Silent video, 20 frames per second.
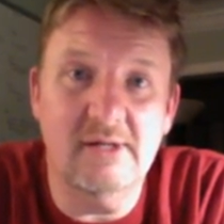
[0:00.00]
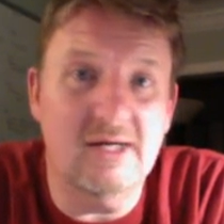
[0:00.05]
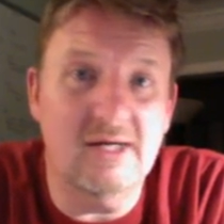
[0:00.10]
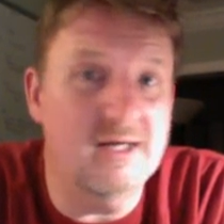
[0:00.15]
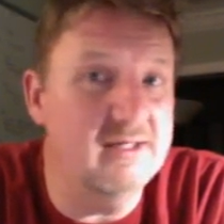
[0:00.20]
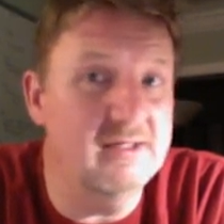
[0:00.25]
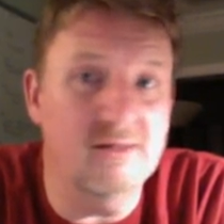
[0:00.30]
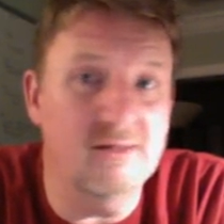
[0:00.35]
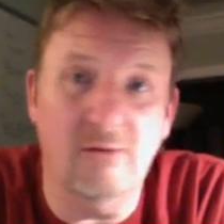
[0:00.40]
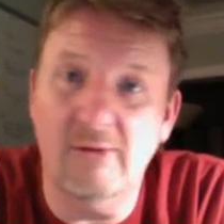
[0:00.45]

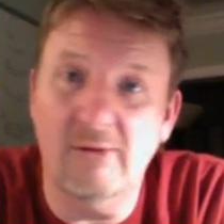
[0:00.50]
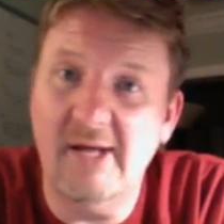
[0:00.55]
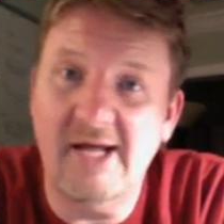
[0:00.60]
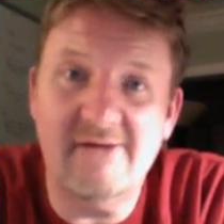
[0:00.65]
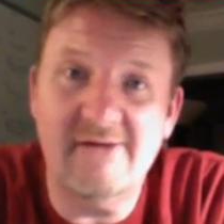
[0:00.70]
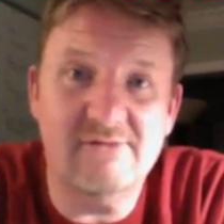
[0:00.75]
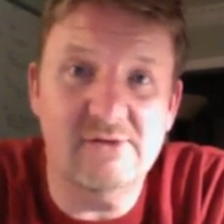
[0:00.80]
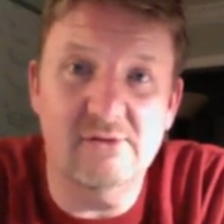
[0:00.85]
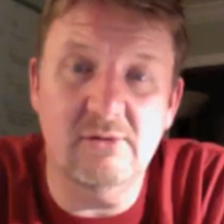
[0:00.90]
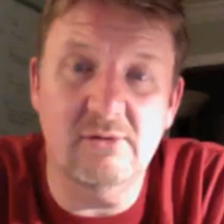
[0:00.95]
You don't
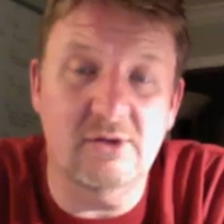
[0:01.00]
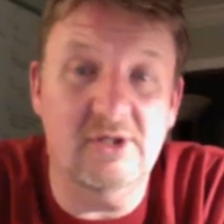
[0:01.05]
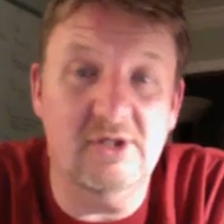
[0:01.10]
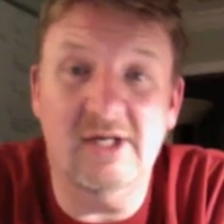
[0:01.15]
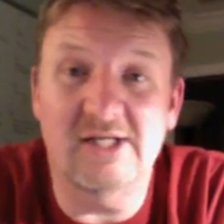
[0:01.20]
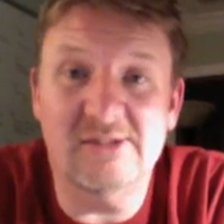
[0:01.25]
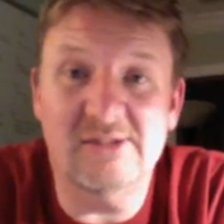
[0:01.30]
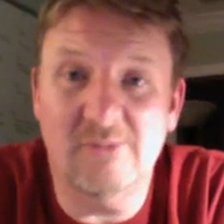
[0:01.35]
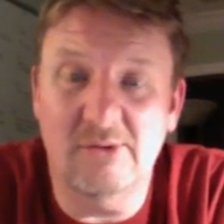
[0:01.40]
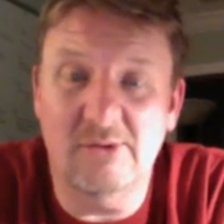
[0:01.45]
have to, or you're
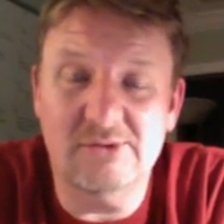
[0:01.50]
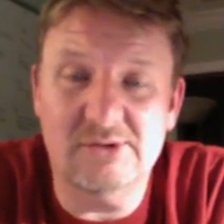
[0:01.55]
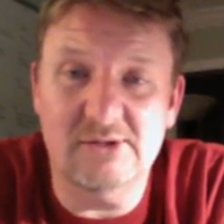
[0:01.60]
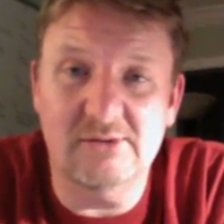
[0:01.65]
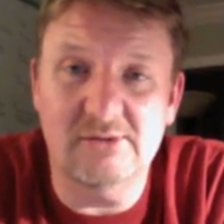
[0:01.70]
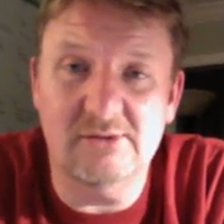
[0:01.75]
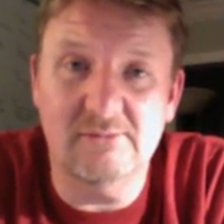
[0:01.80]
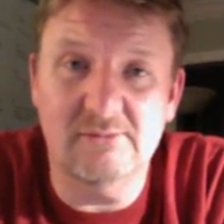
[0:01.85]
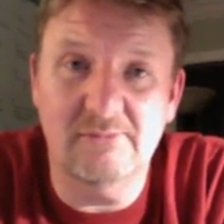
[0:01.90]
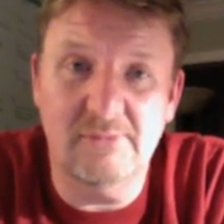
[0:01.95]
not supposed
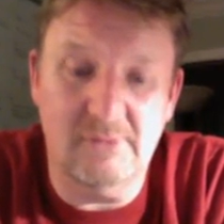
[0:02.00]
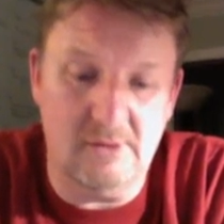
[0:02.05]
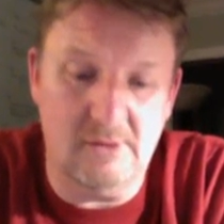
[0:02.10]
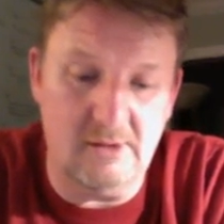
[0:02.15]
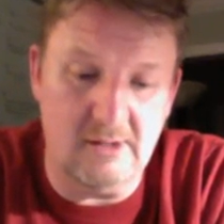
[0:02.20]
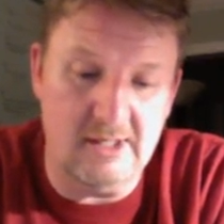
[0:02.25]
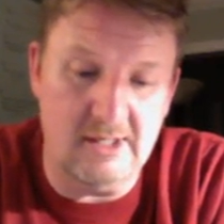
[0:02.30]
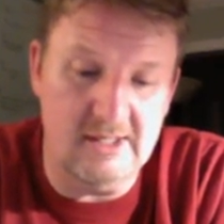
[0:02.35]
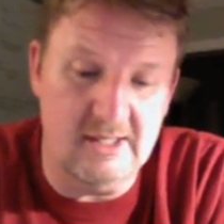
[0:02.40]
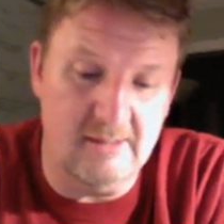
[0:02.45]
to.
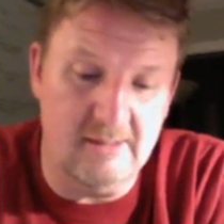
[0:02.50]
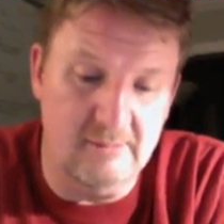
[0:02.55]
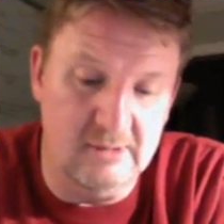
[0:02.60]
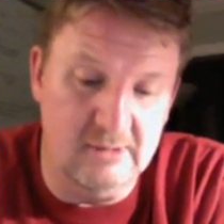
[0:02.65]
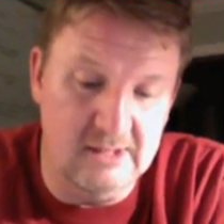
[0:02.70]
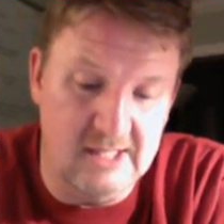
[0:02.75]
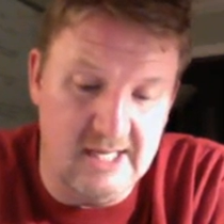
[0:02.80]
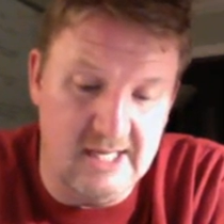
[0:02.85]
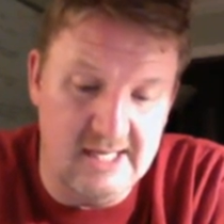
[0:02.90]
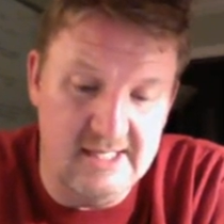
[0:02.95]
Alright, I'm
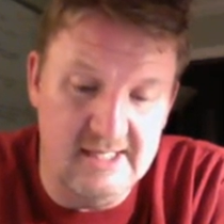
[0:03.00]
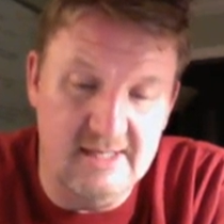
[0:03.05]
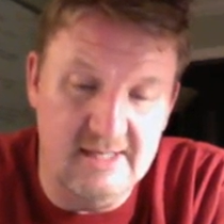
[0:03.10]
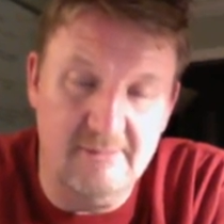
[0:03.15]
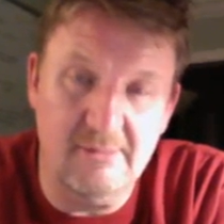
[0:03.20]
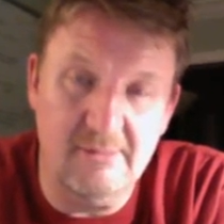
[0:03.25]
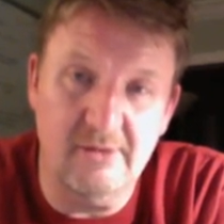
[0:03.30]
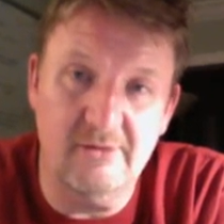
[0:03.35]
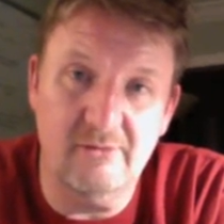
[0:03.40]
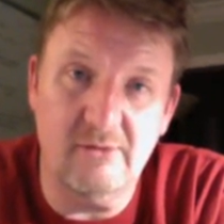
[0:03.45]
lining
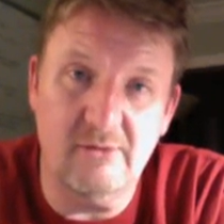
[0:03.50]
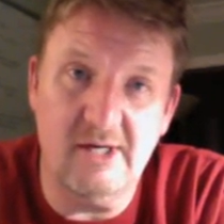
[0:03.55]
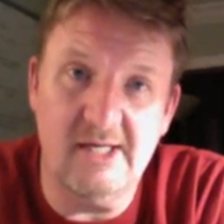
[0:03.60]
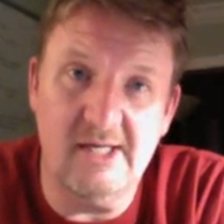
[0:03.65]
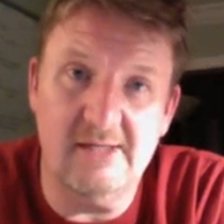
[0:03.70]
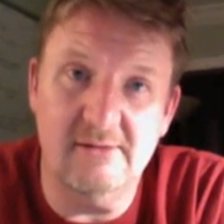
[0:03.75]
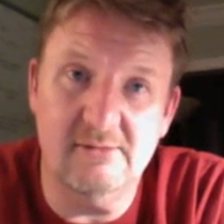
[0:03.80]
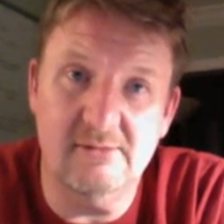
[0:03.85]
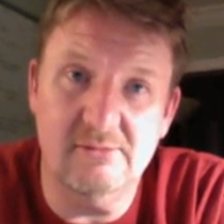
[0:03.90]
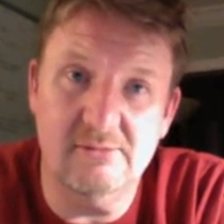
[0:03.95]
up on the
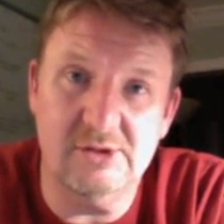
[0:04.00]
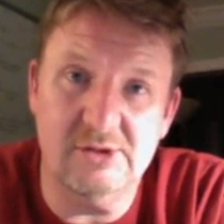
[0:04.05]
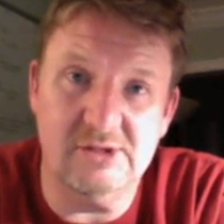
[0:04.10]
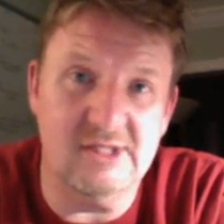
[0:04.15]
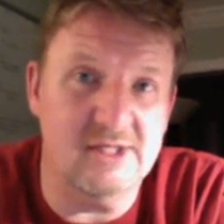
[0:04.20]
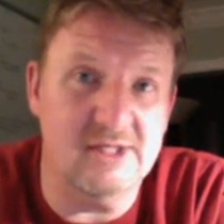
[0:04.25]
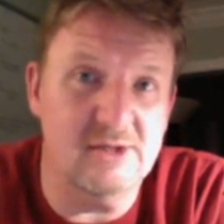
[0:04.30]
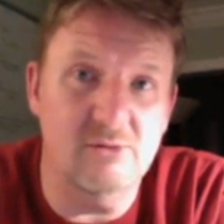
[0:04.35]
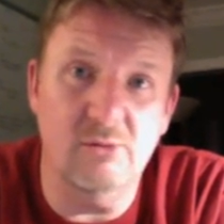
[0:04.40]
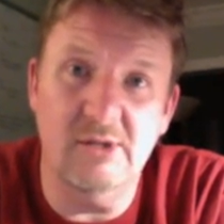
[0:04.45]
right, just
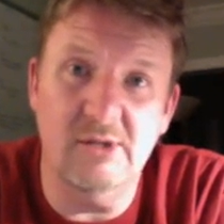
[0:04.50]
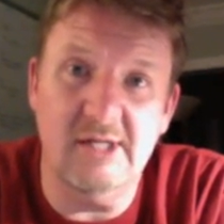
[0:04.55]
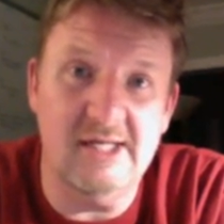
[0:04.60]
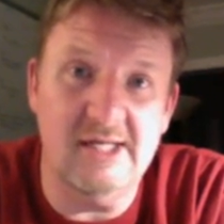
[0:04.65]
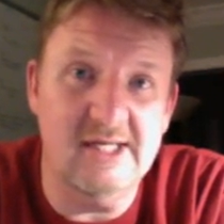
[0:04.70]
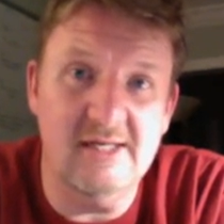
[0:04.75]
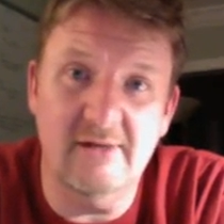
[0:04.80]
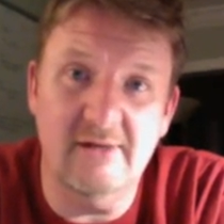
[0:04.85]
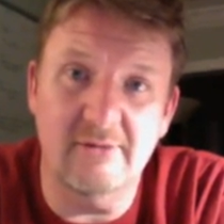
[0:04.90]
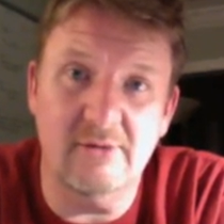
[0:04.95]
like you would
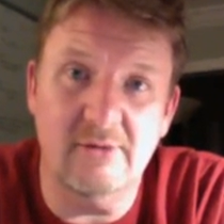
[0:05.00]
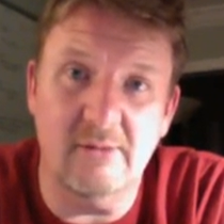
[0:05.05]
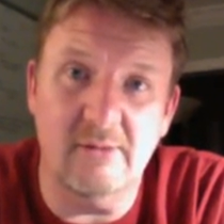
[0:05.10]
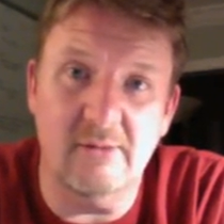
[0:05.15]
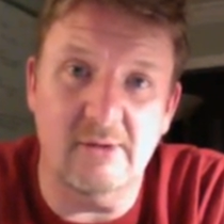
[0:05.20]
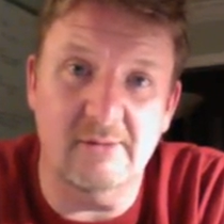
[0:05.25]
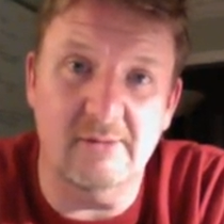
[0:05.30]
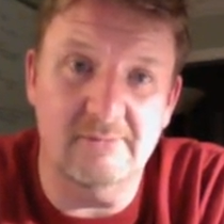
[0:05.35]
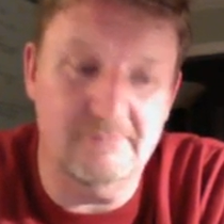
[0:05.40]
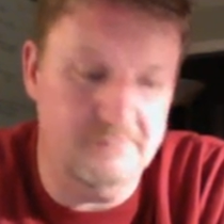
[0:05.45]
any other
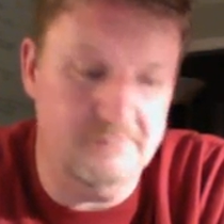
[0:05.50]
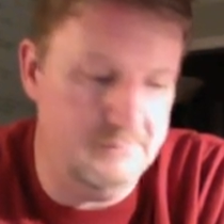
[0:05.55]
number.